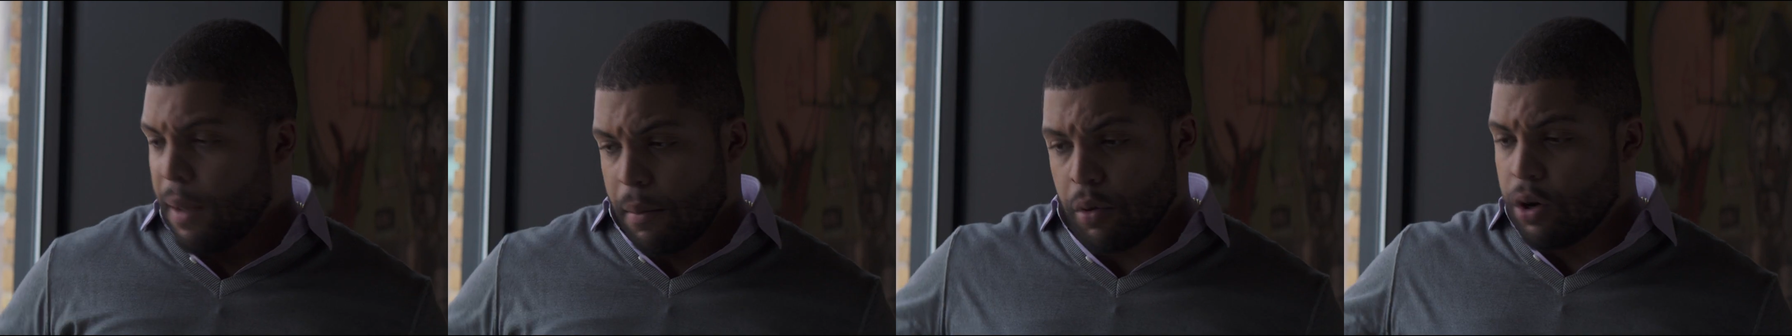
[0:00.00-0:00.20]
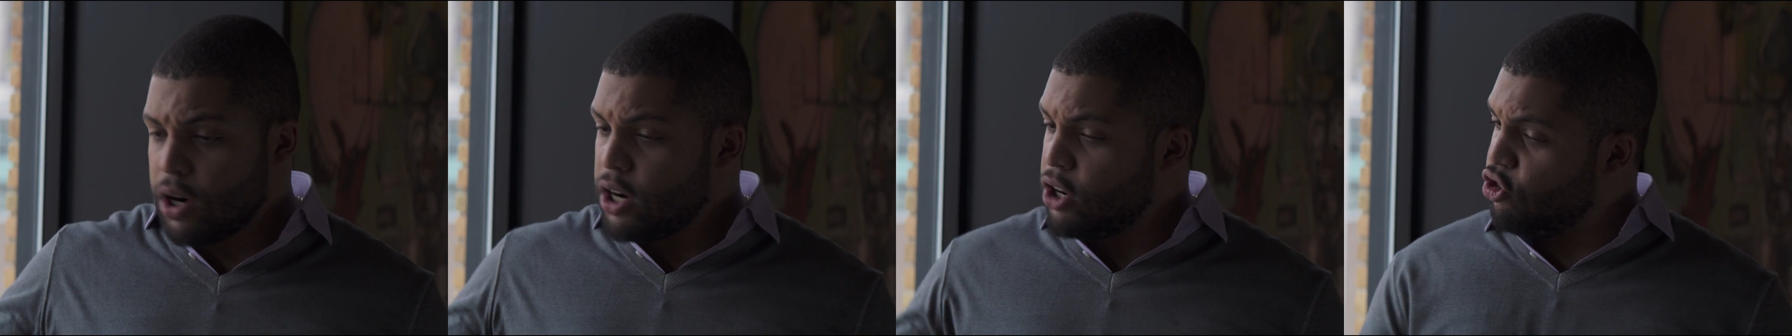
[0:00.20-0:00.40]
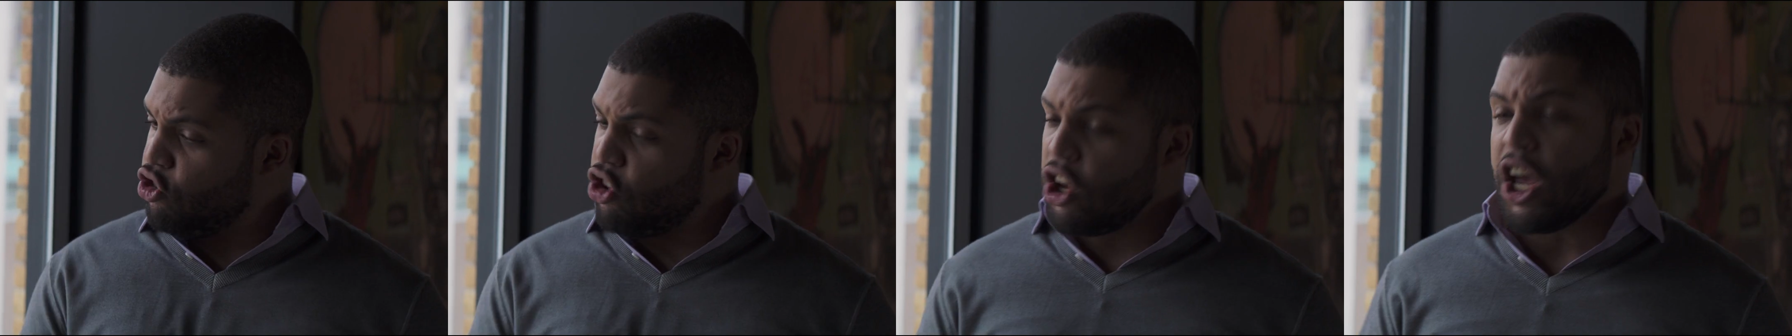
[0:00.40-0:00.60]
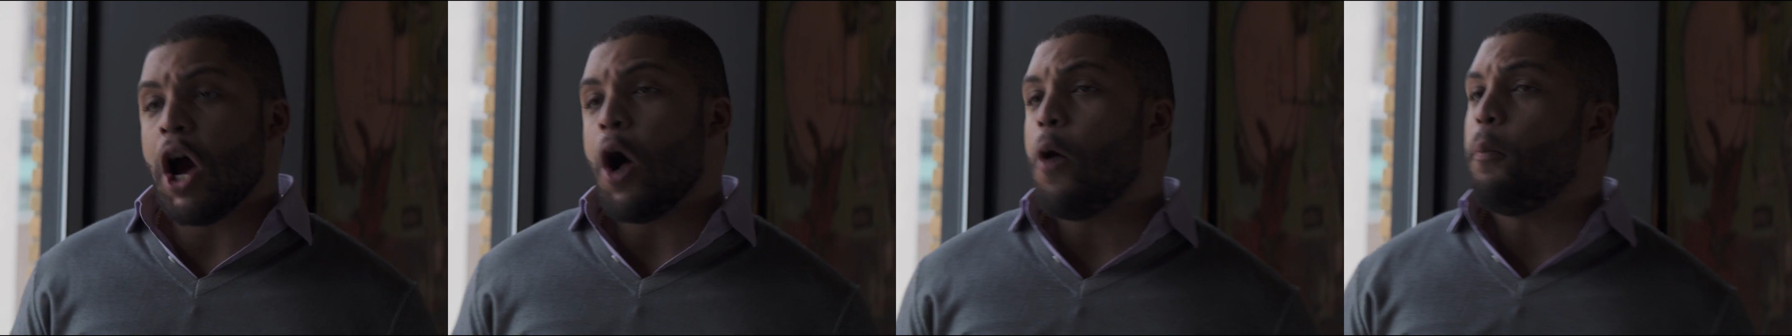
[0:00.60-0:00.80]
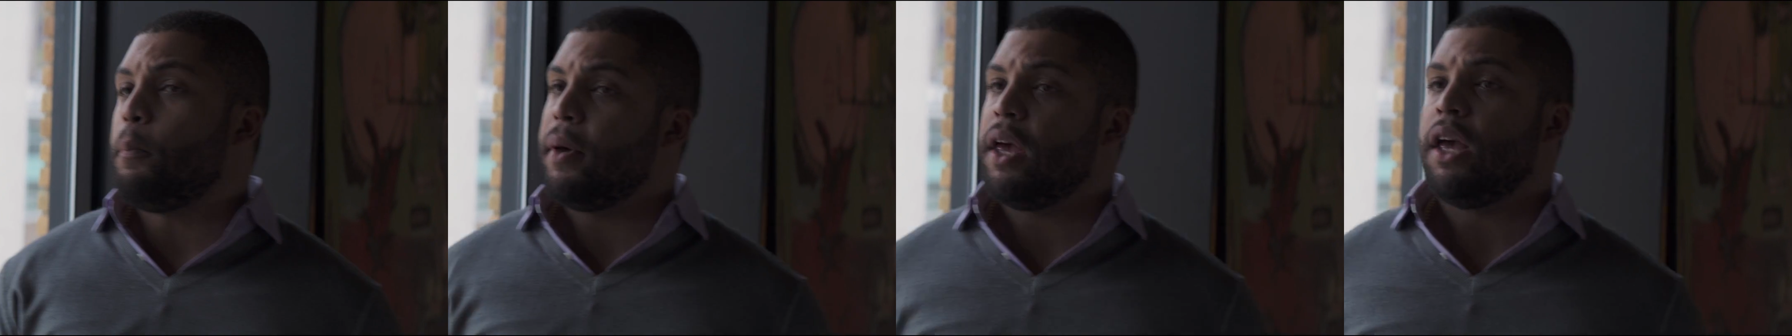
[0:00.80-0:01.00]
Member of the
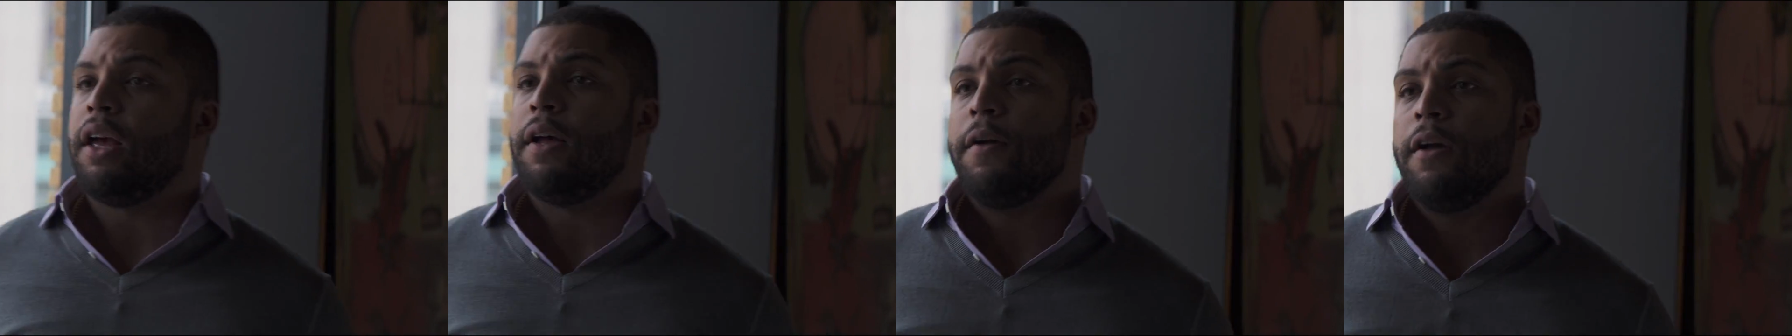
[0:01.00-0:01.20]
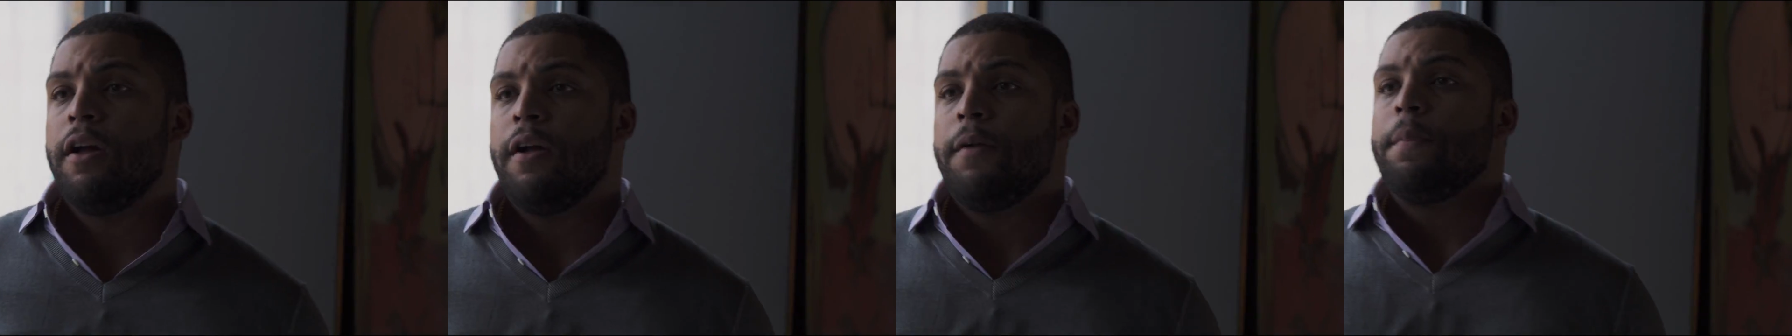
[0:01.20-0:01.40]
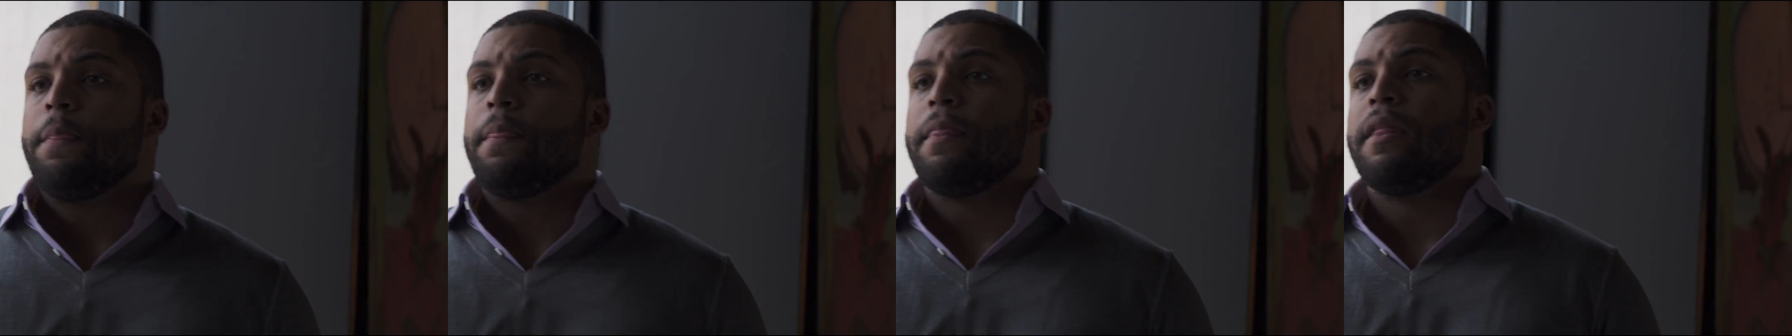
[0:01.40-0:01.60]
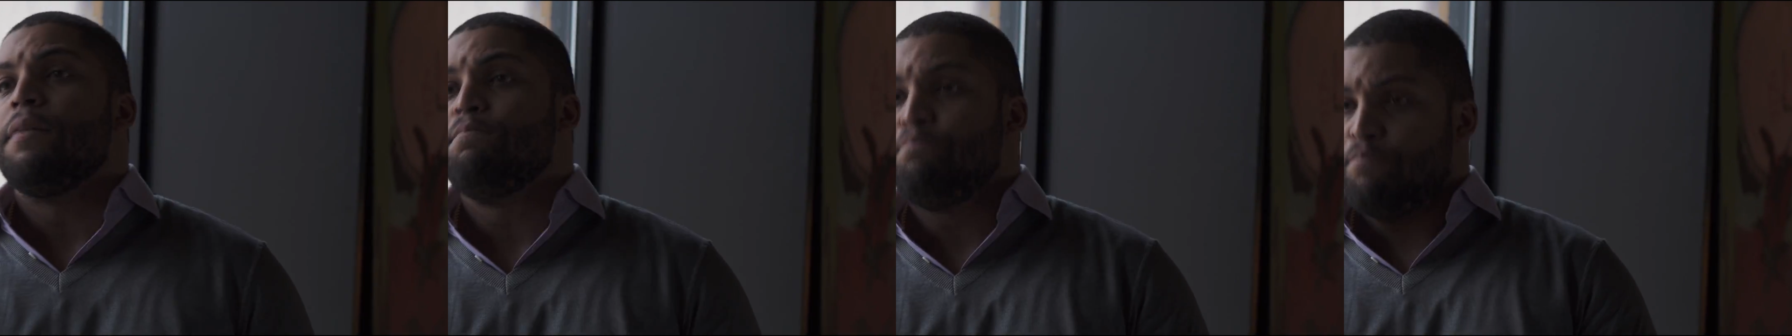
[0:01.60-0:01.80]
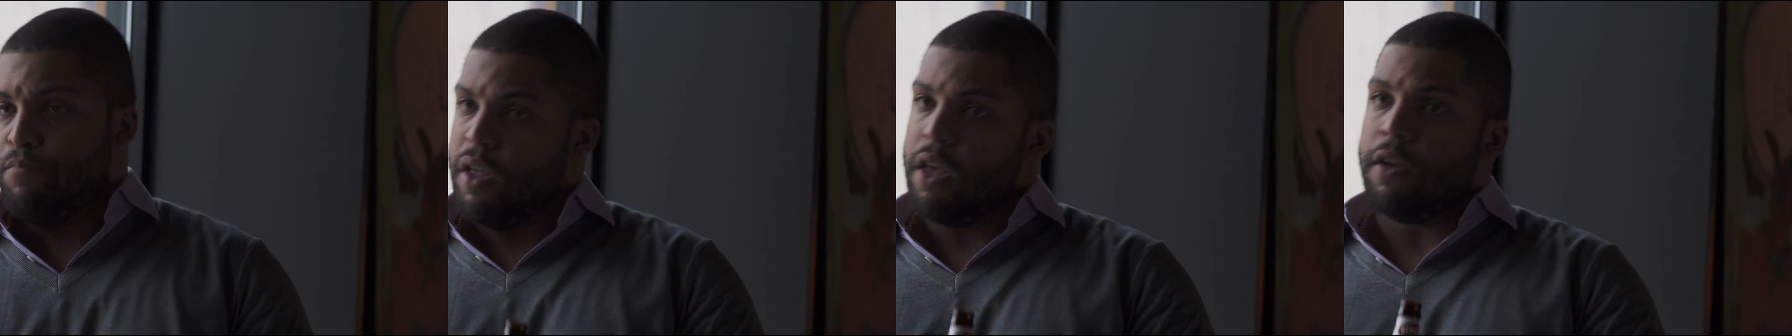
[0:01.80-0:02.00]
GOP.
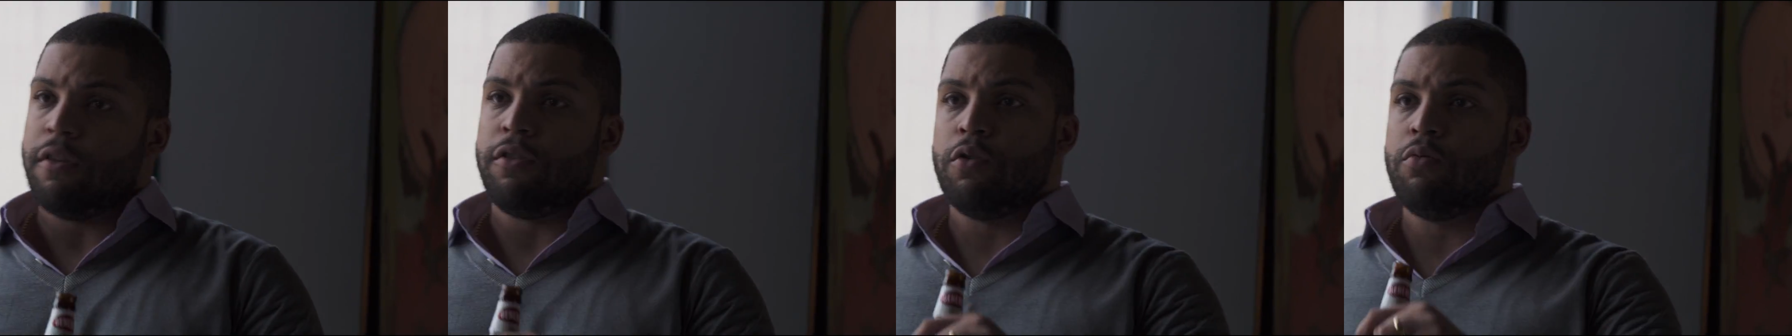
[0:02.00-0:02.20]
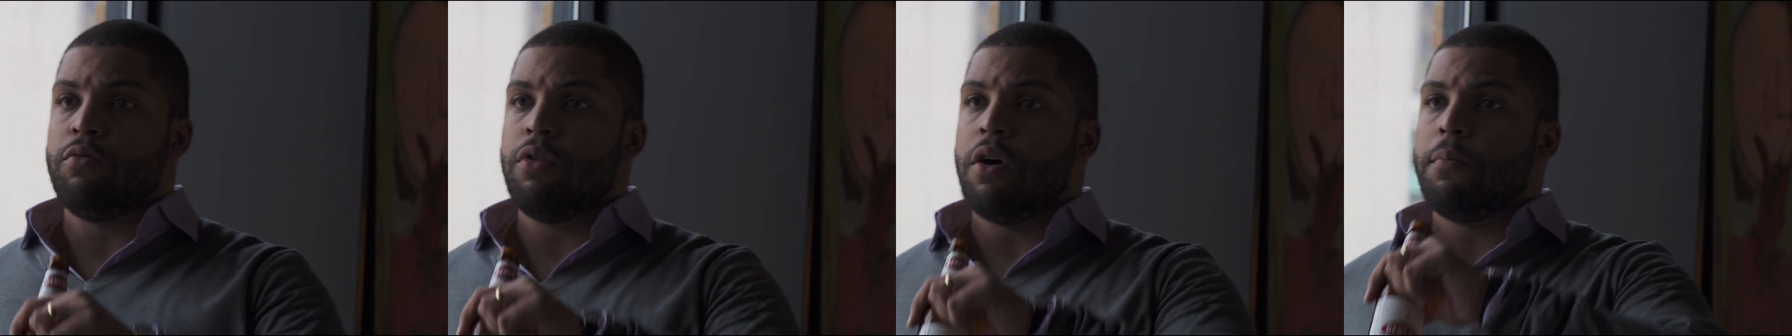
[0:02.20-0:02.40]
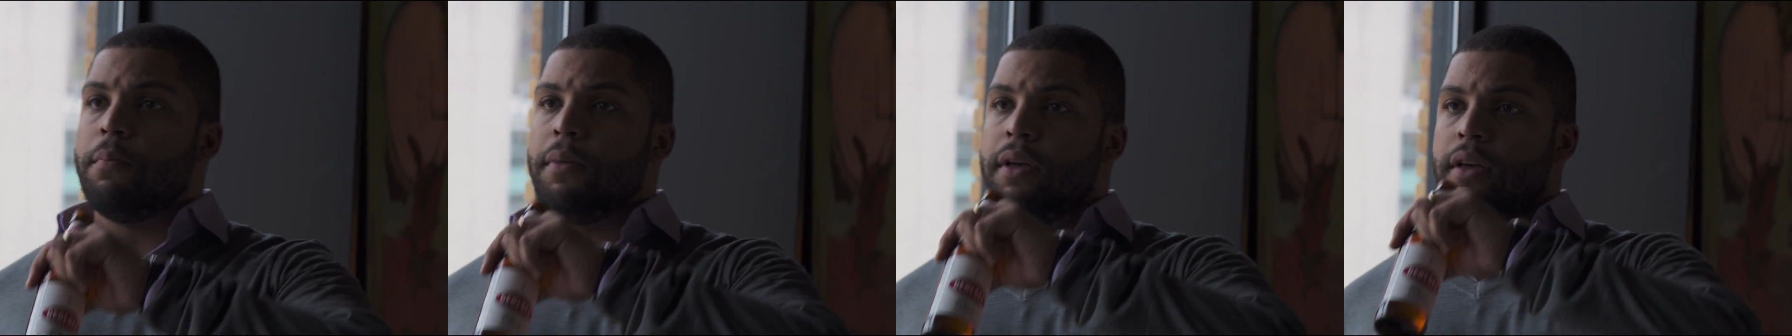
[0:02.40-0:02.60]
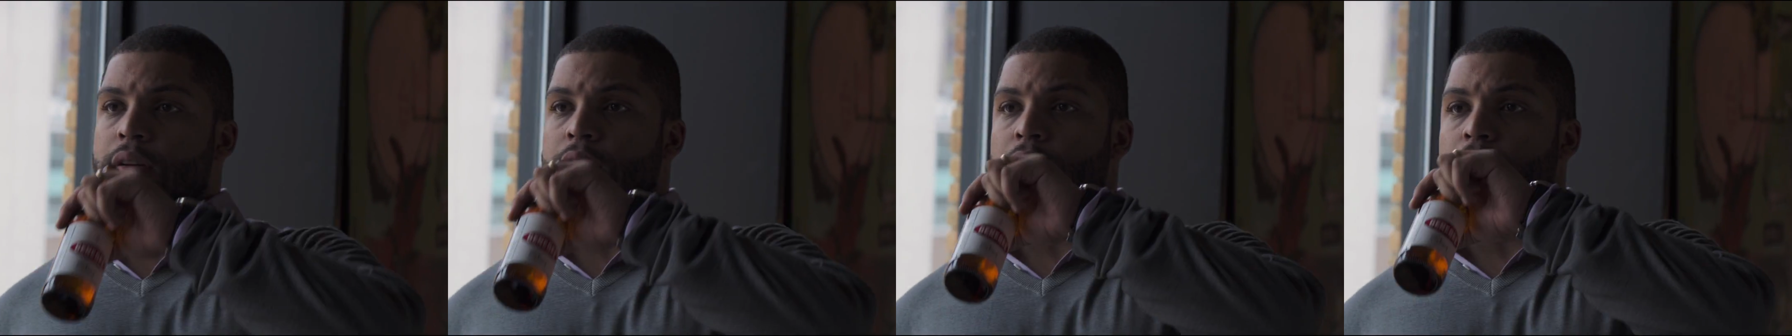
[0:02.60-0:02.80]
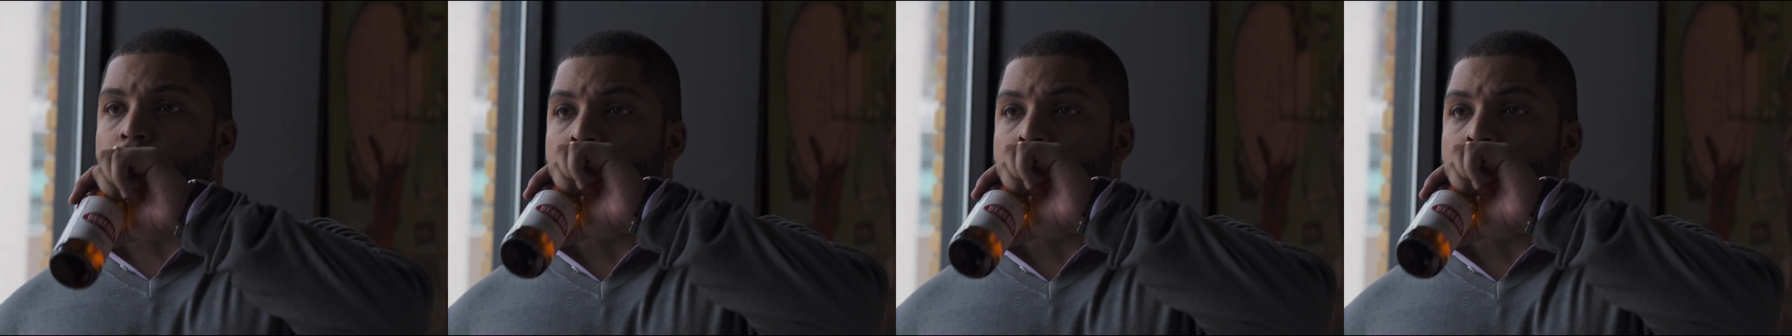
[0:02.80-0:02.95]
Yeah, you know me.